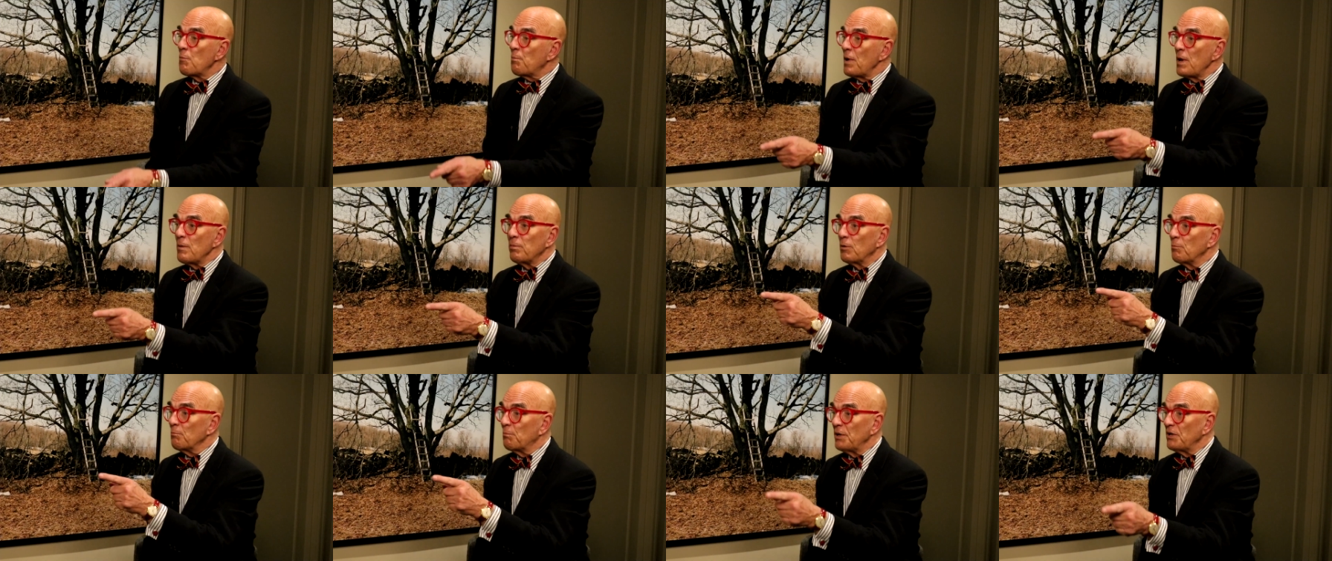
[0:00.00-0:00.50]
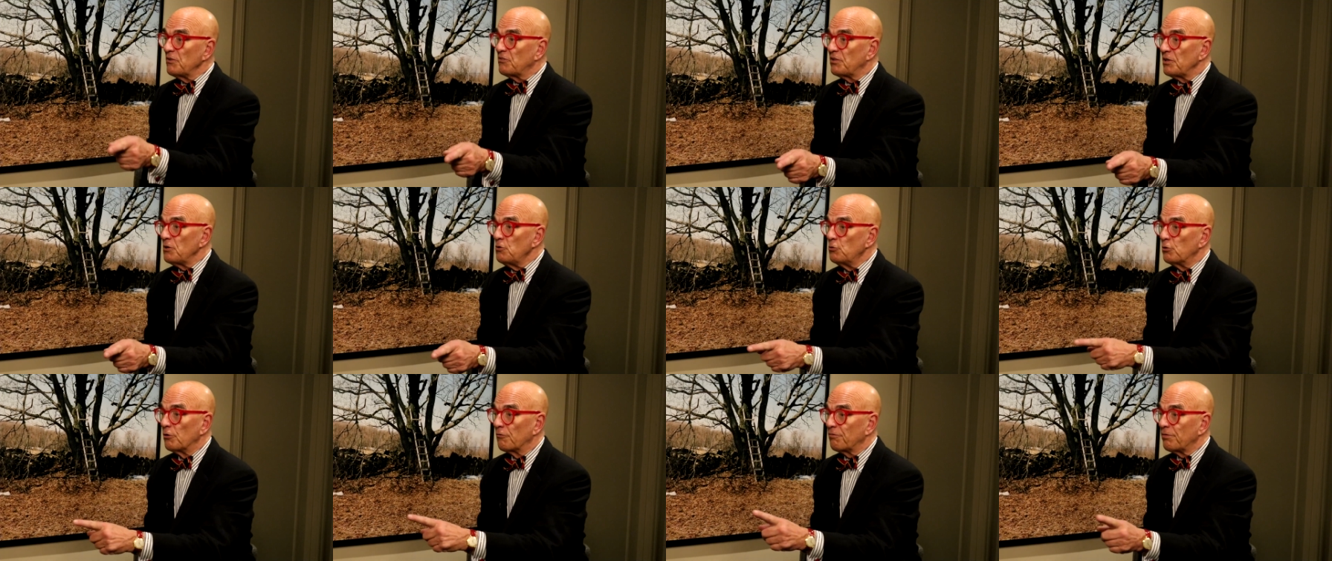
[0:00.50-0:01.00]
the people in B C
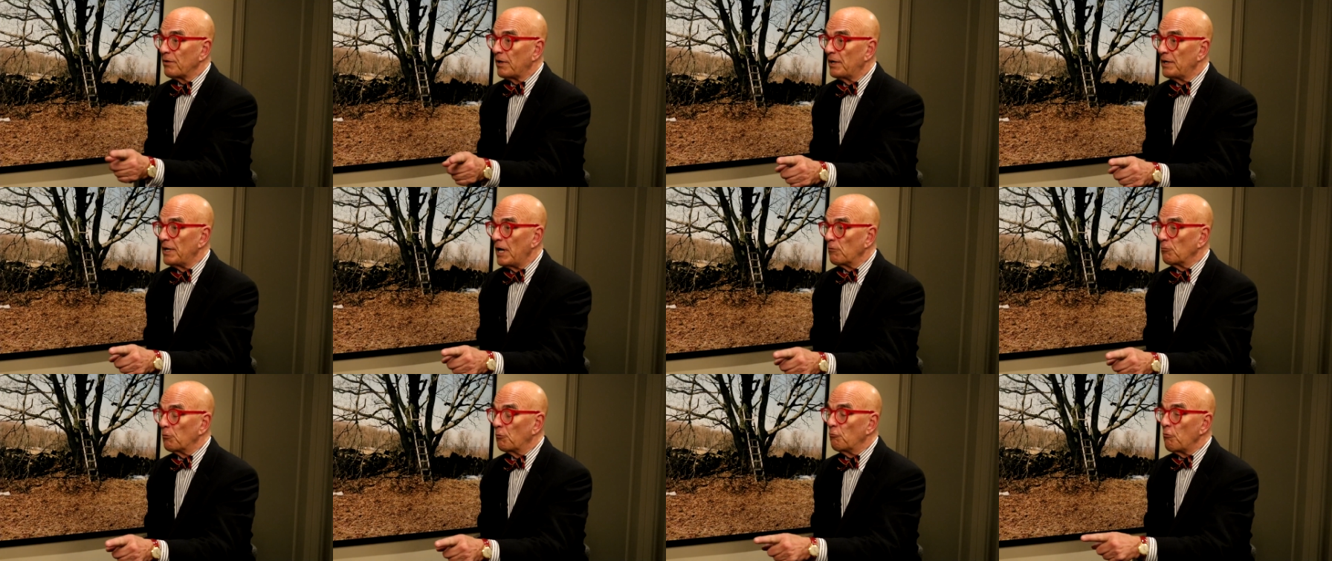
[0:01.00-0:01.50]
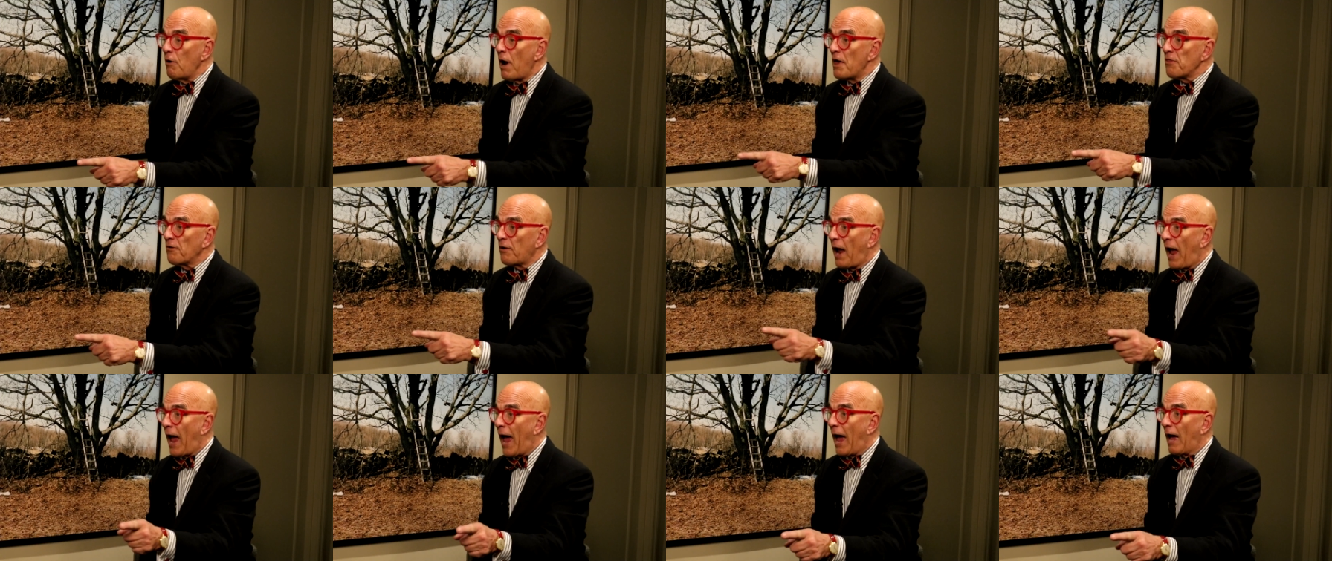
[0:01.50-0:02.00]
who are flooded out would
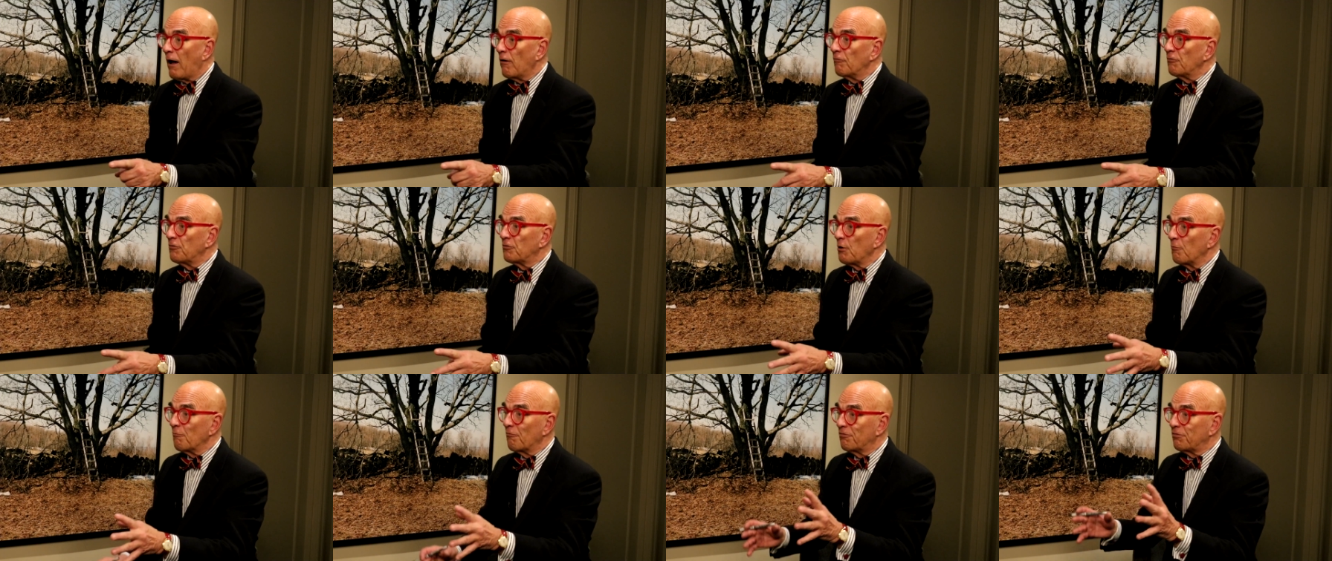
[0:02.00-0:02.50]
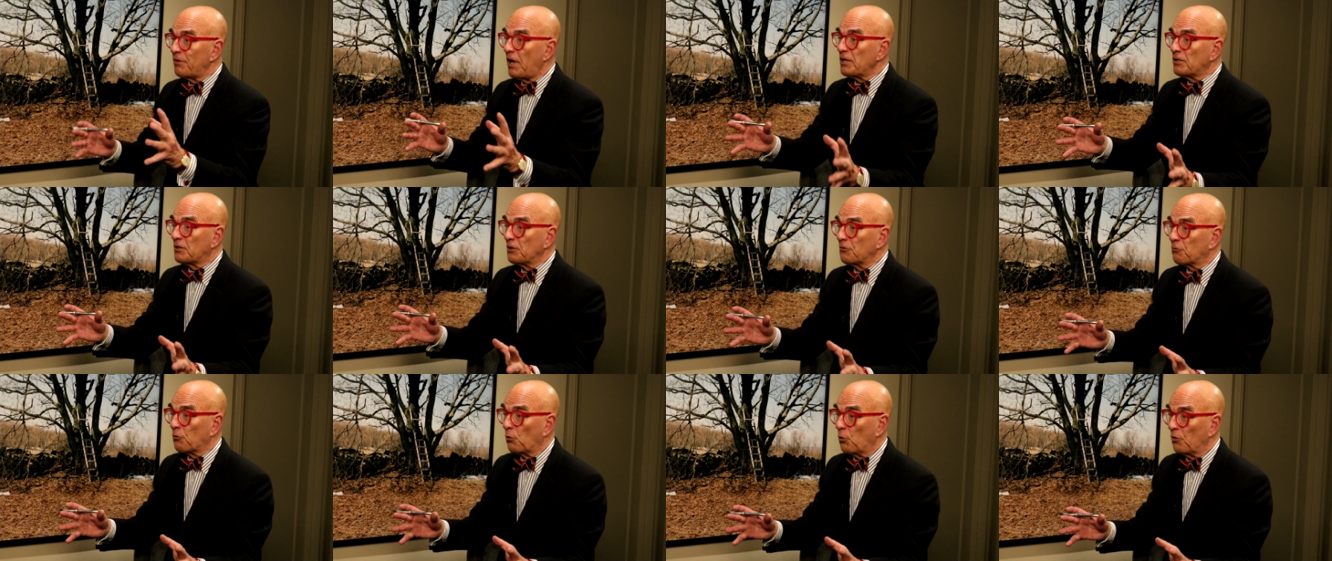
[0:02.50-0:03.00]
rather have some flood
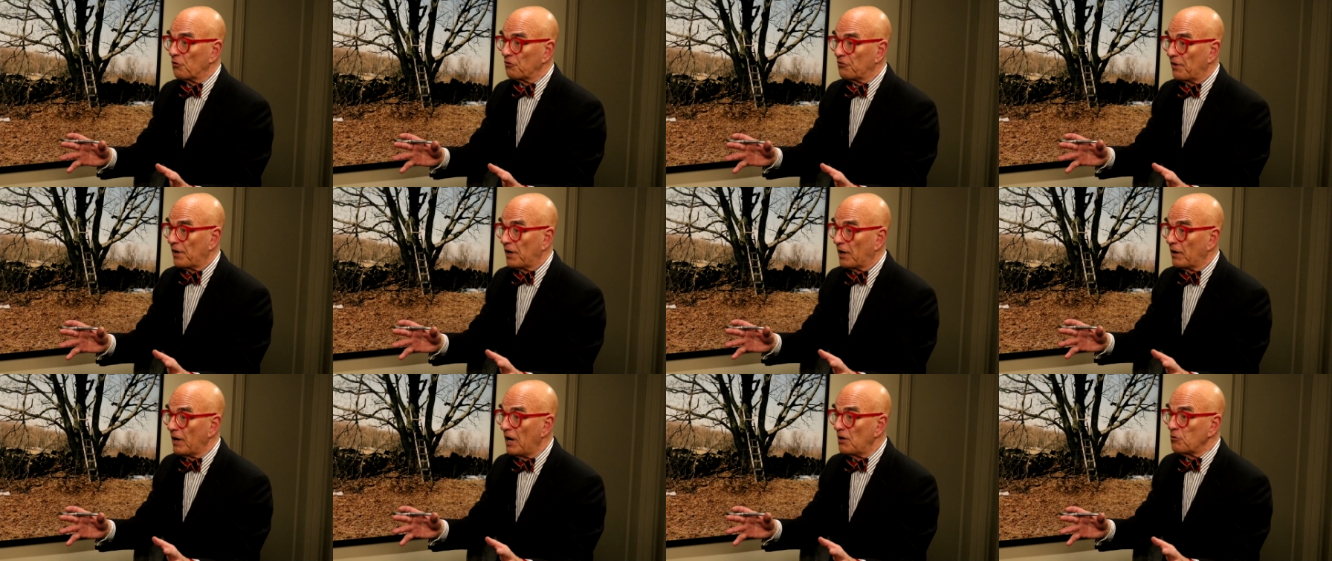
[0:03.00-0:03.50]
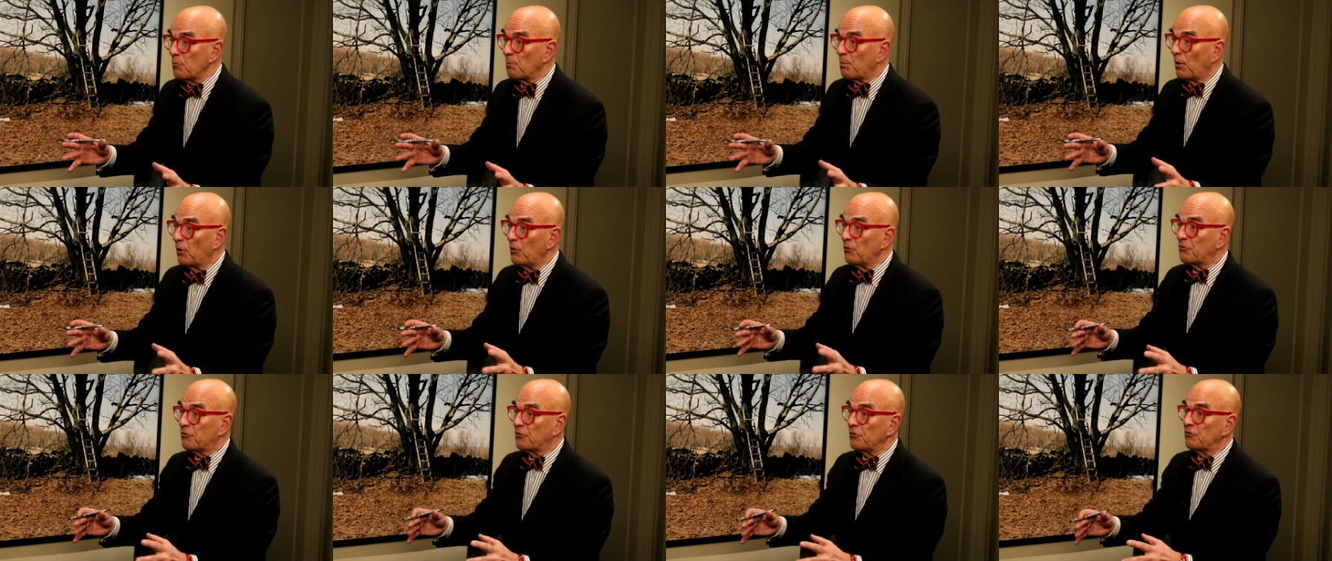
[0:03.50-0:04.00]
controls there as
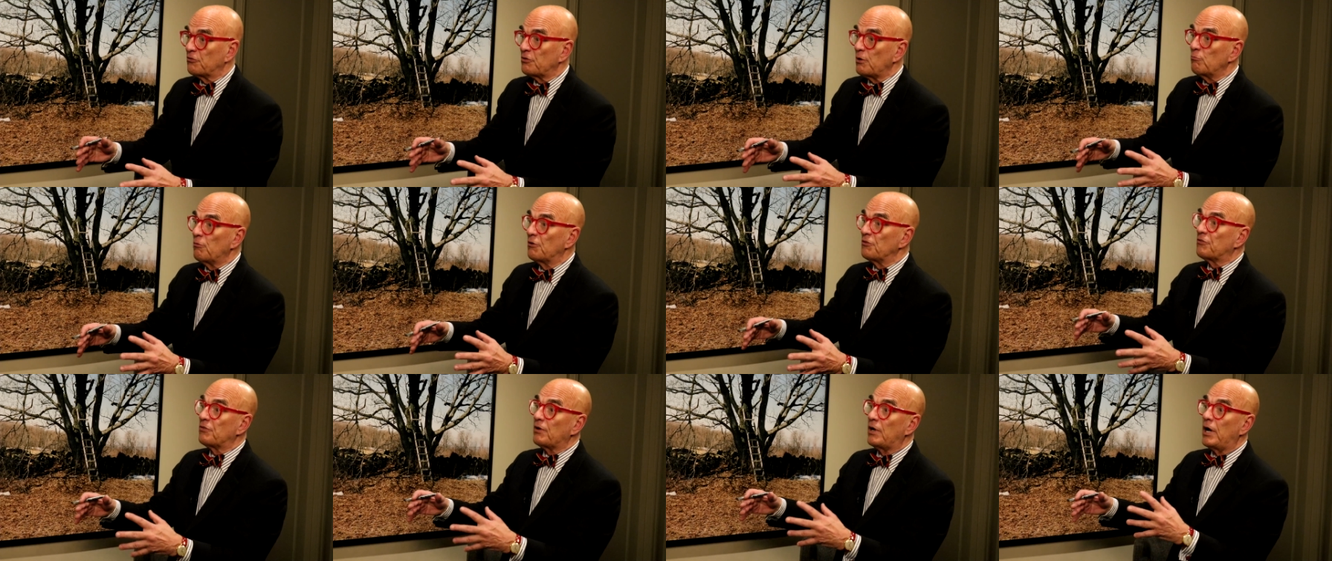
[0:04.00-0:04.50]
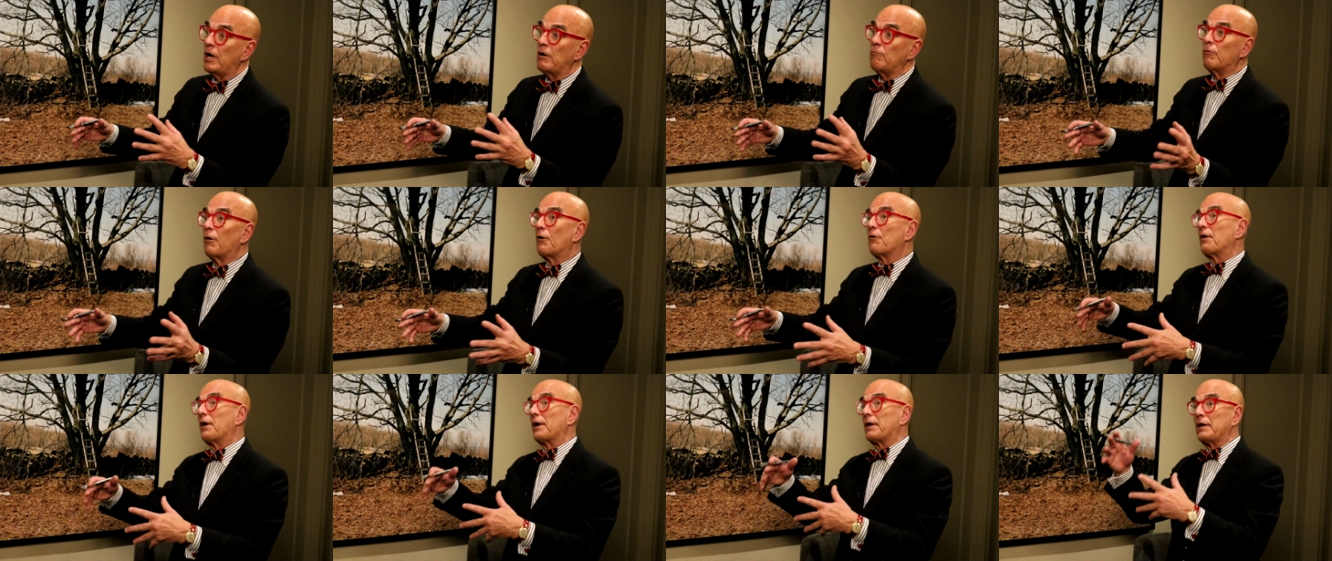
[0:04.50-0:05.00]
opposed to someone saying,
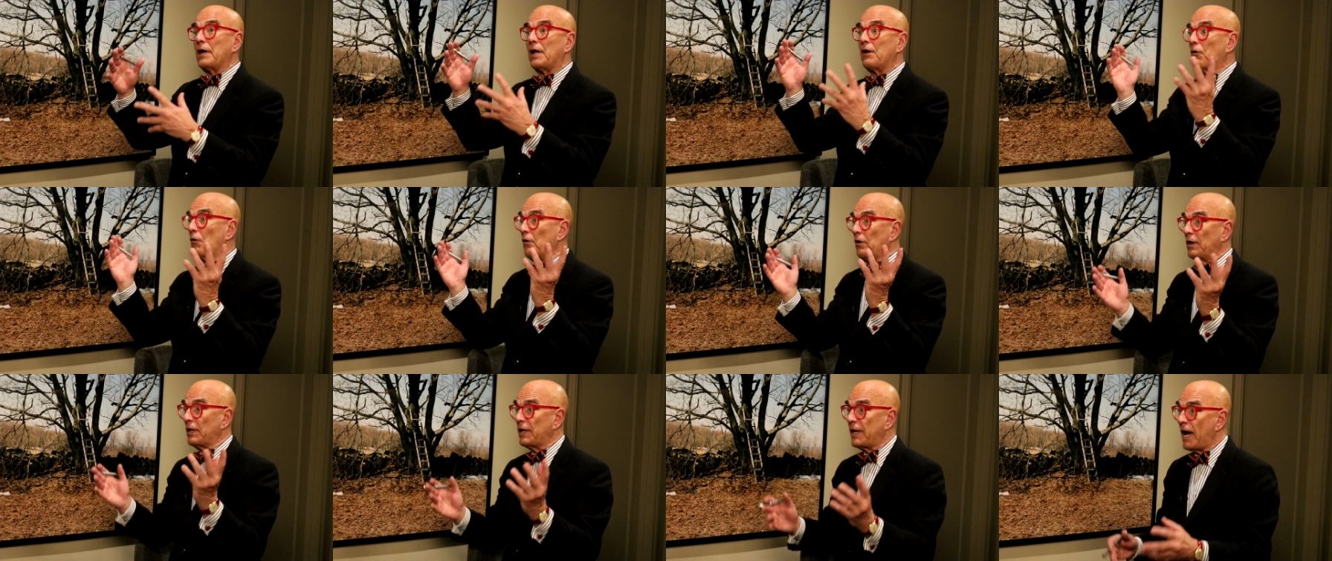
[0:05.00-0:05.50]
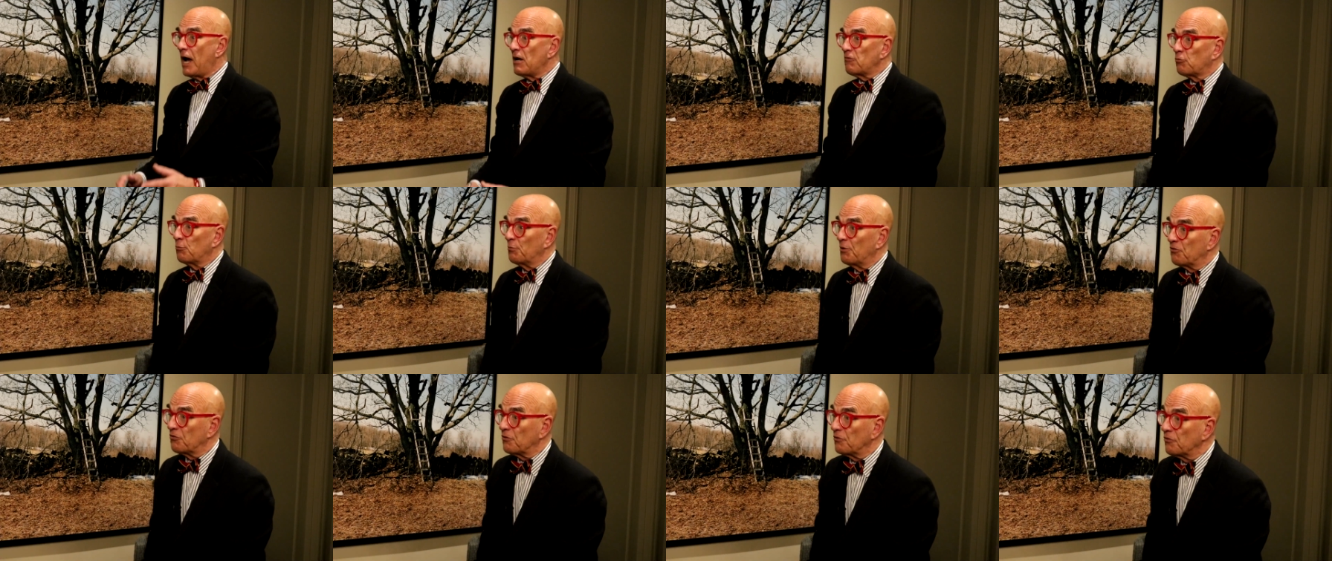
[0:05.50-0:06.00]
we're going to cut oil and gas
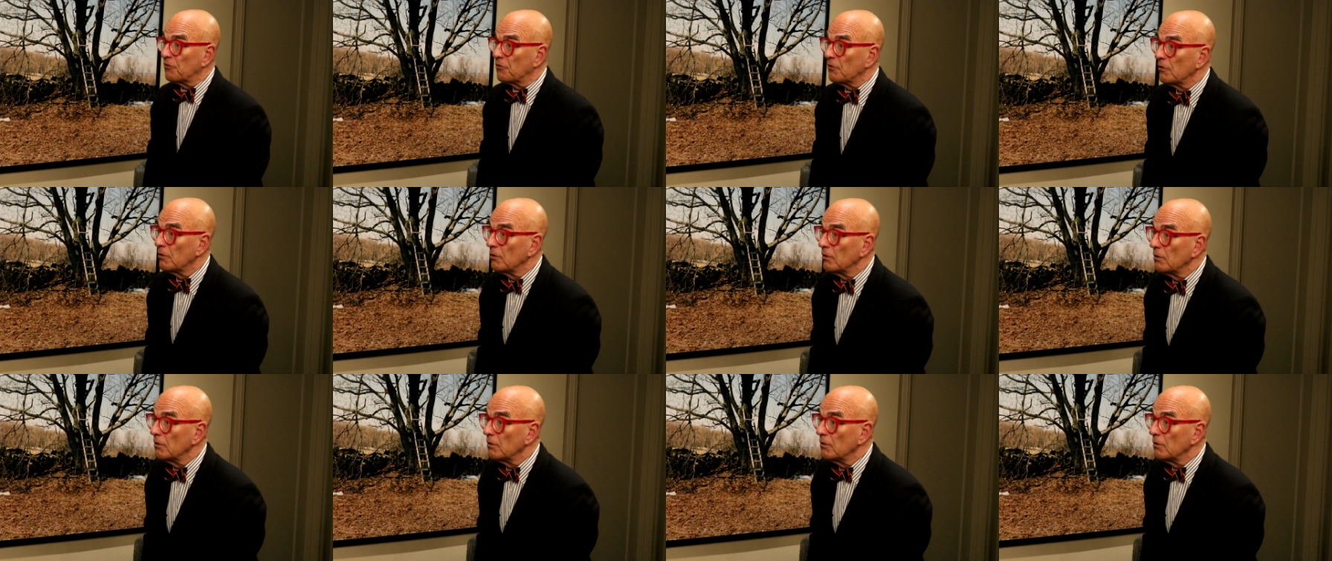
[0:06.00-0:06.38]
emissions.